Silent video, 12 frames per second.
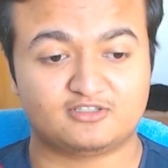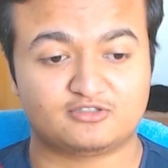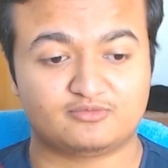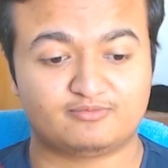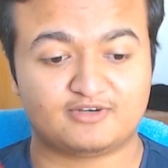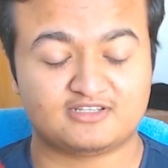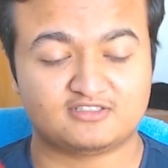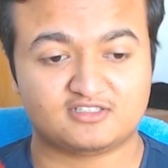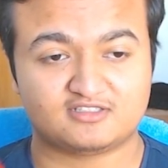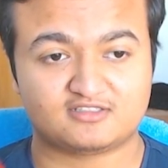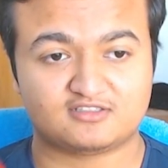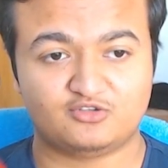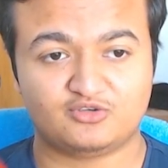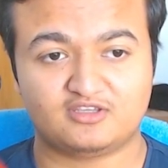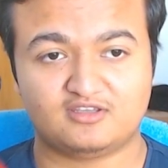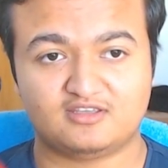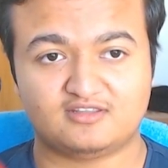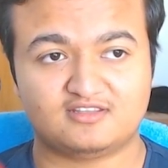So branches,
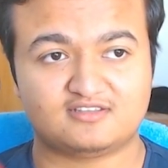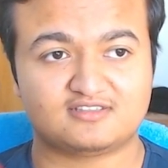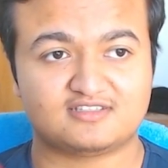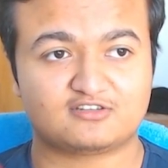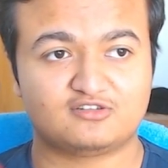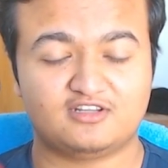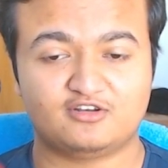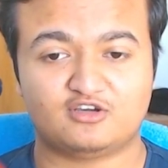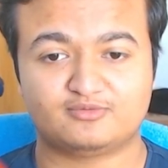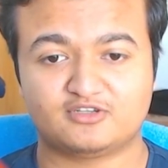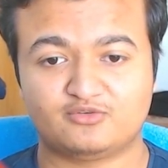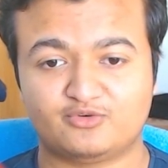this is actually an option